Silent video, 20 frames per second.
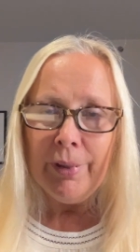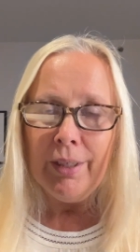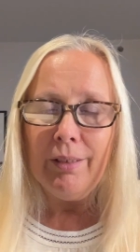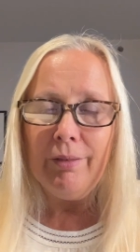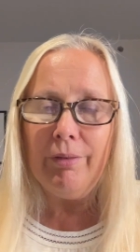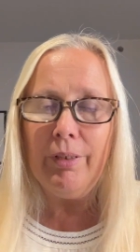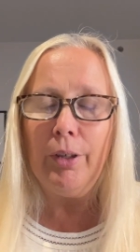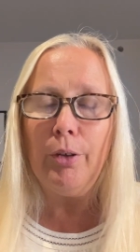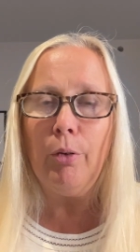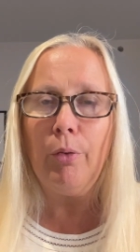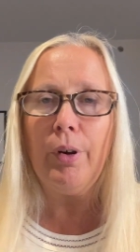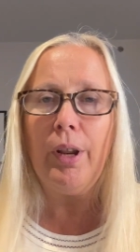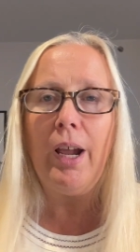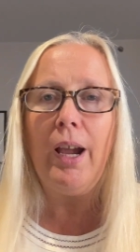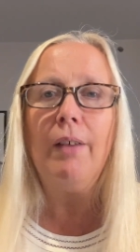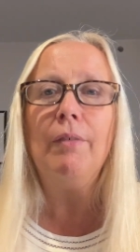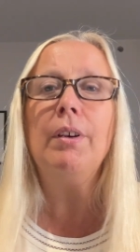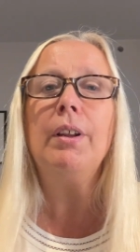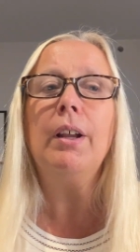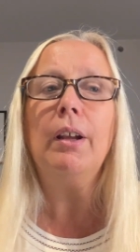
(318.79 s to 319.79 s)
If I don't
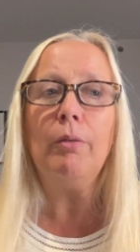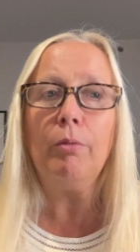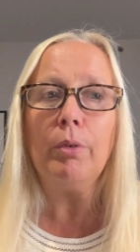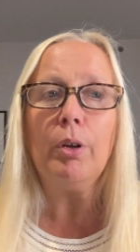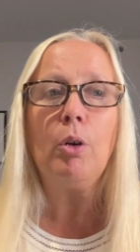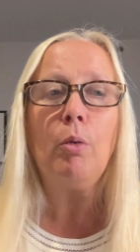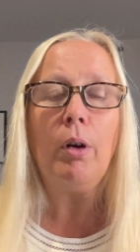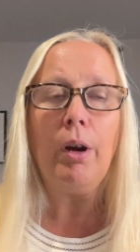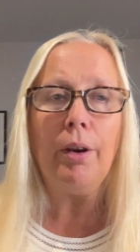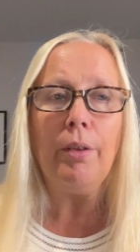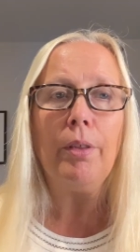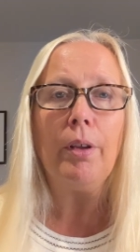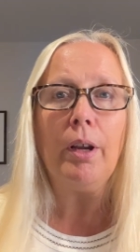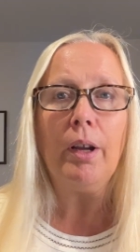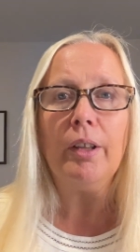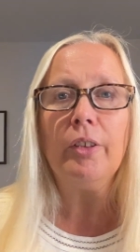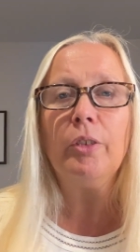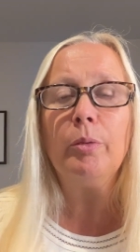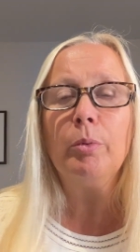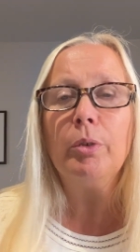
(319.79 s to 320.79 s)
have it, I require the
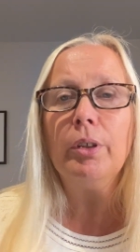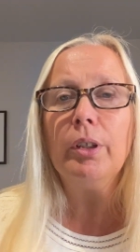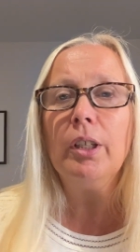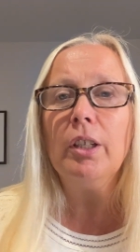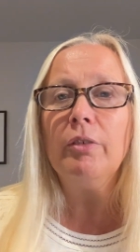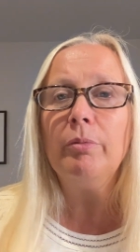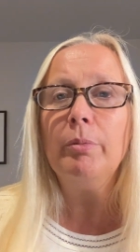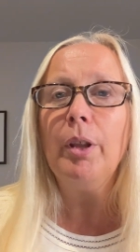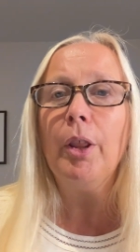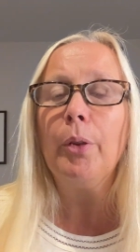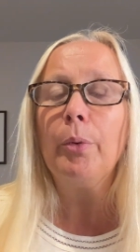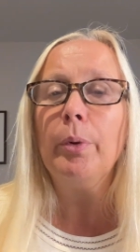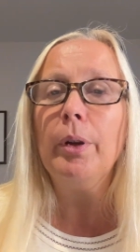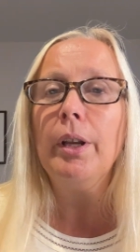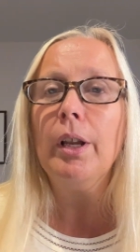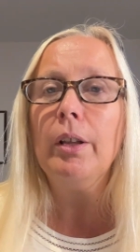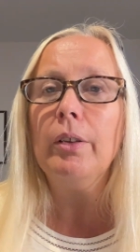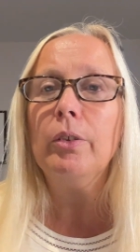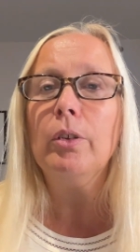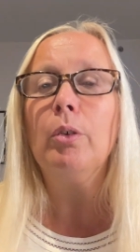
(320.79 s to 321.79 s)
customer to give me 3
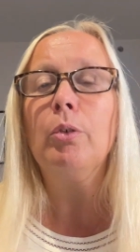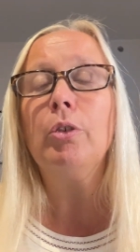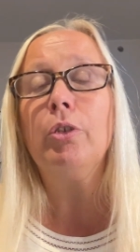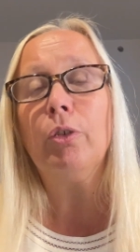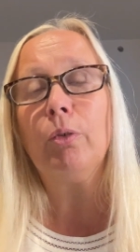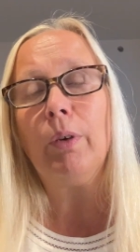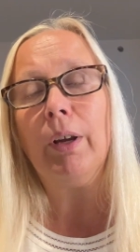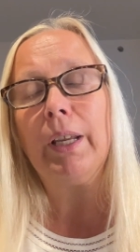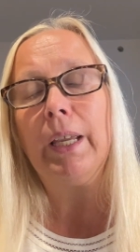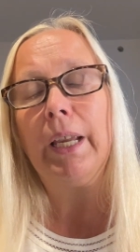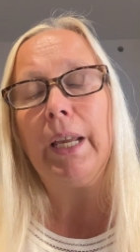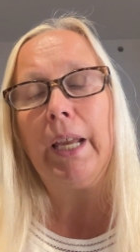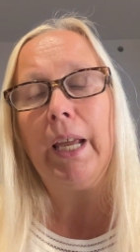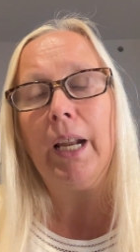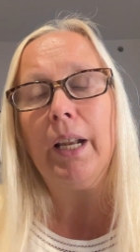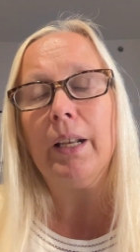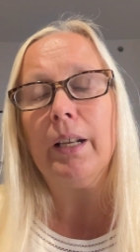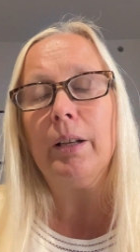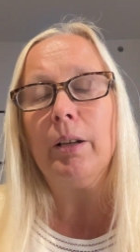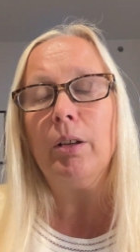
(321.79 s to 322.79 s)
days notice so I can
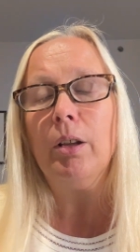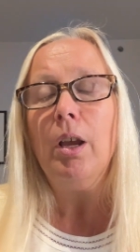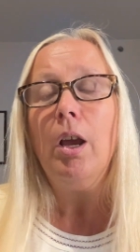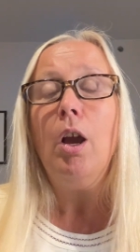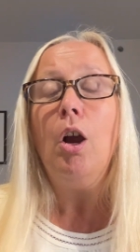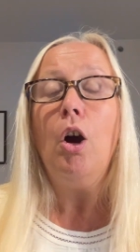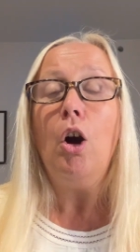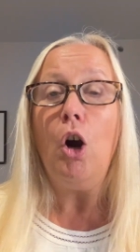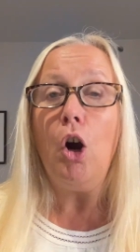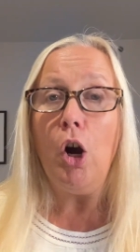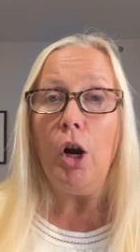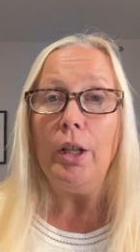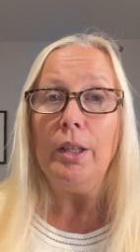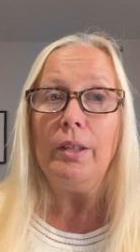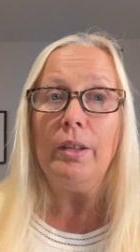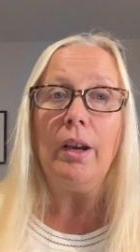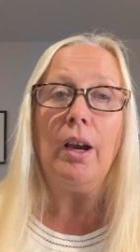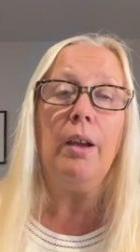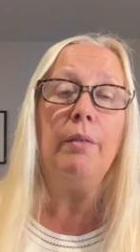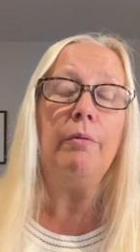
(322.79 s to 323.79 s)
get it in on
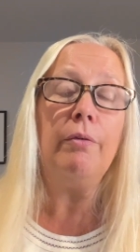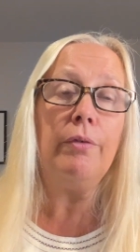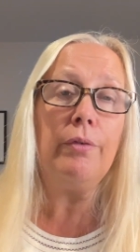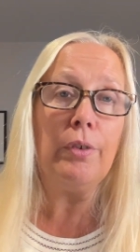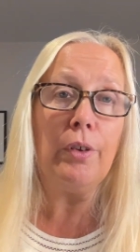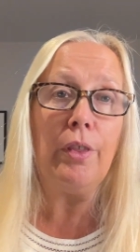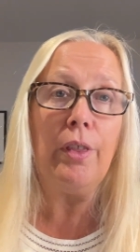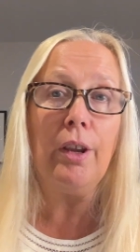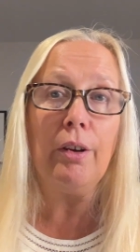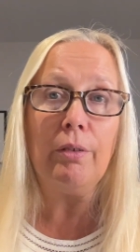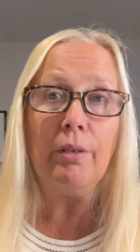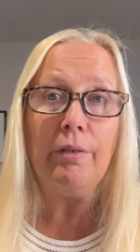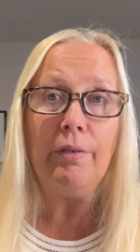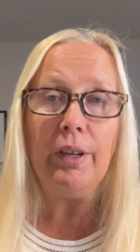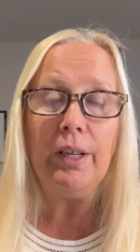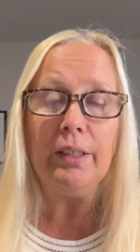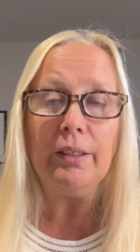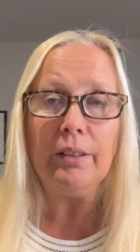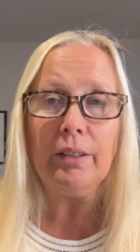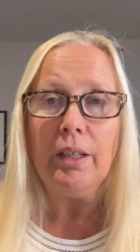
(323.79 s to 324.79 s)
time for their
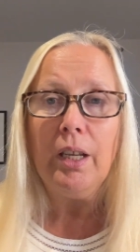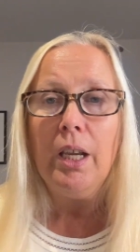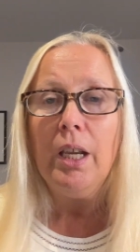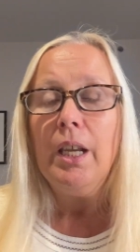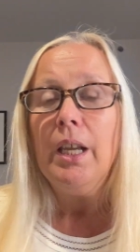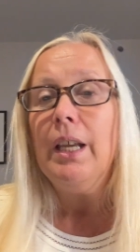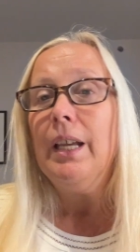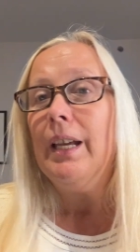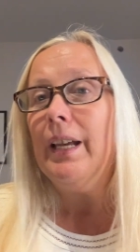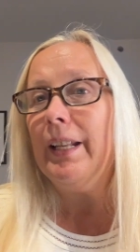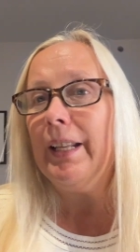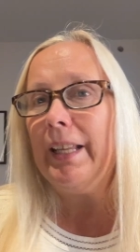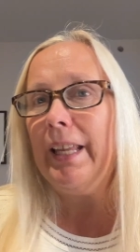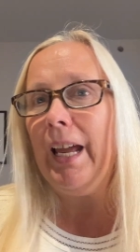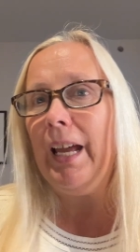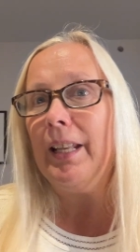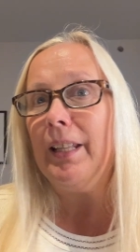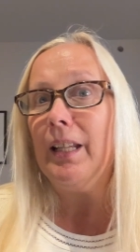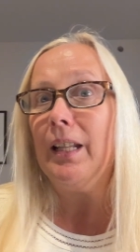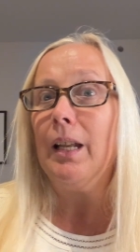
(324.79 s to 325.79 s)
event. And
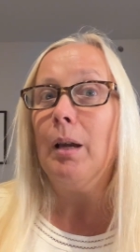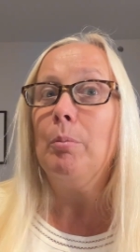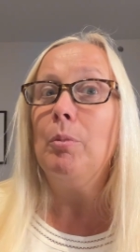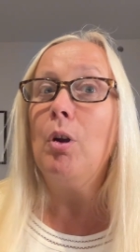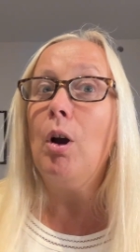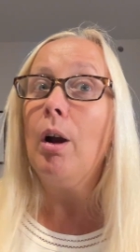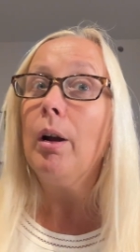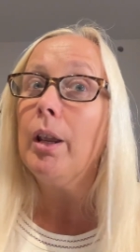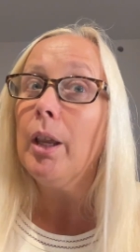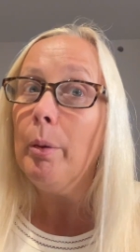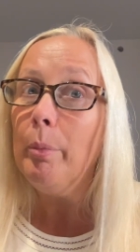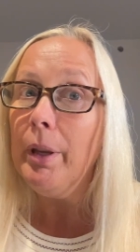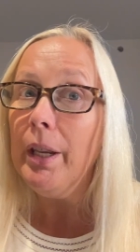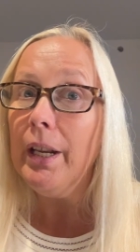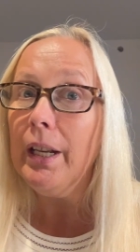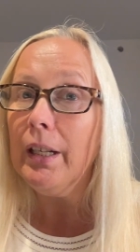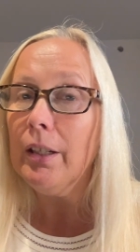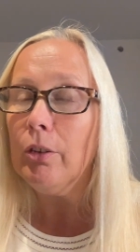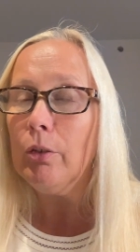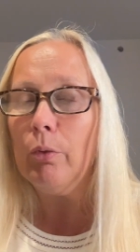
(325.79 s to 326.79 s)
again, I'm not
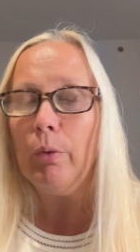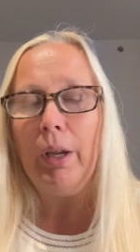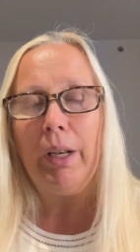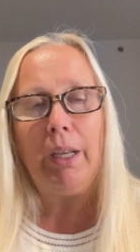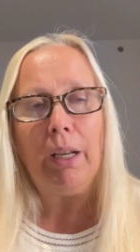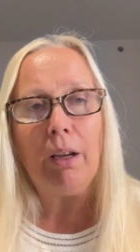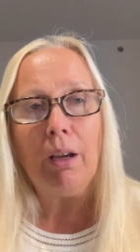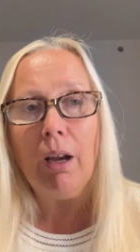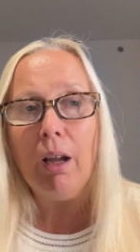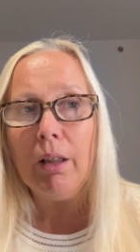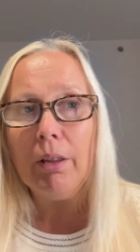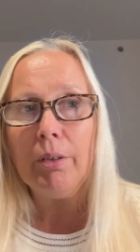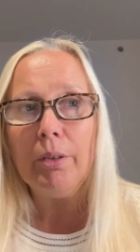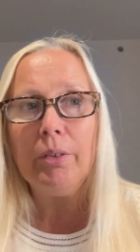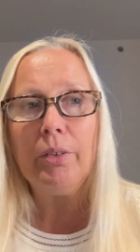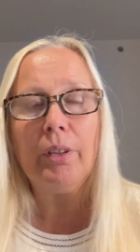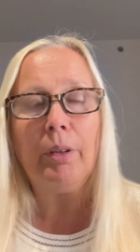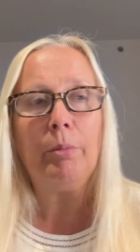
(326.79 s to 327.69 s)
committing to any colors.